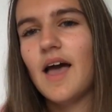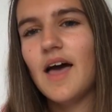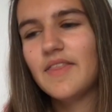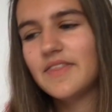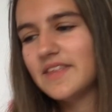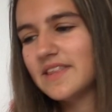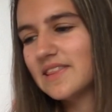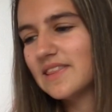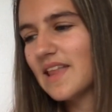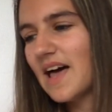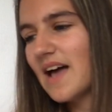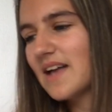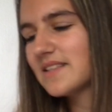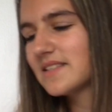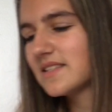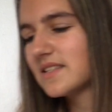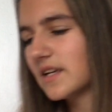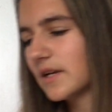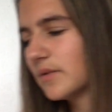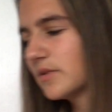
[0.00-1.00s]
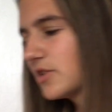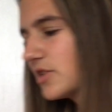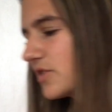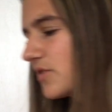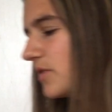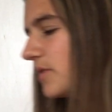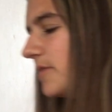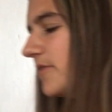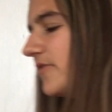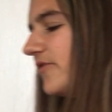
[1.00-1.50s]
And the last thing, which is
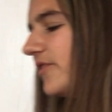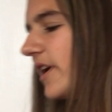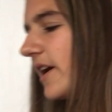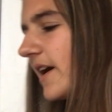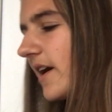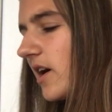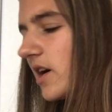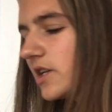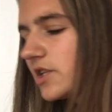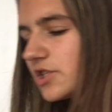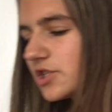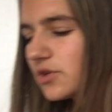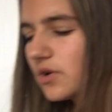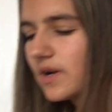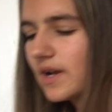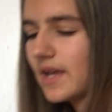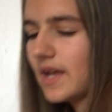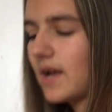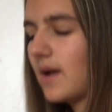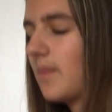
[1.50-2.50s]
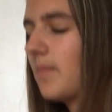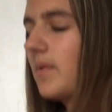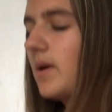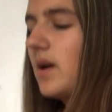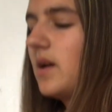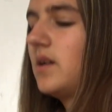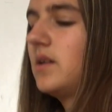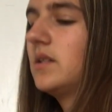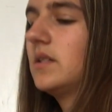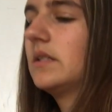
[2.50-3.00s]
going to be very hard to show on
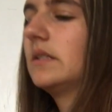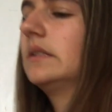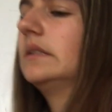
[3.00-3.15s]
camera.